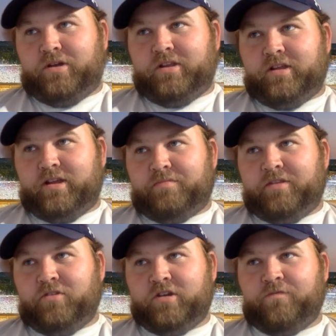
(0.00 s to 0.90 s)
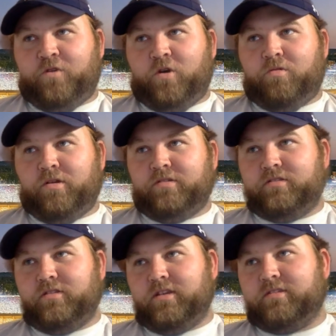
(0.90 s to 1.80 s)
I mean, looking forward,
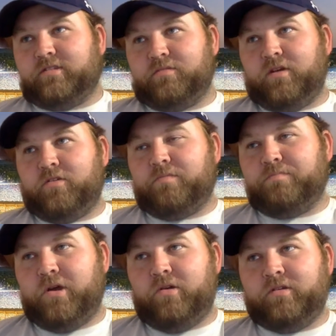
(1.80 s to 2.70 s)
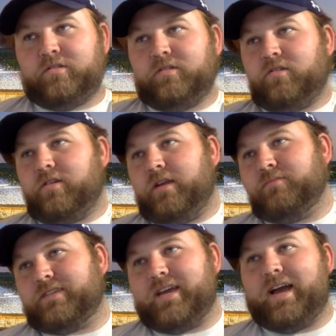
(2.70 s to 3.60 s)
some other opponents Notre
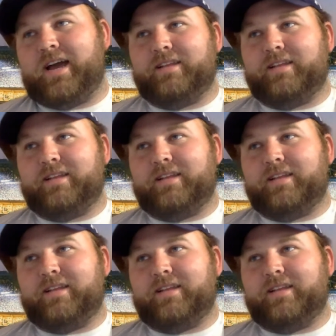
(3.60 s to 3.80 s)
Dame's got,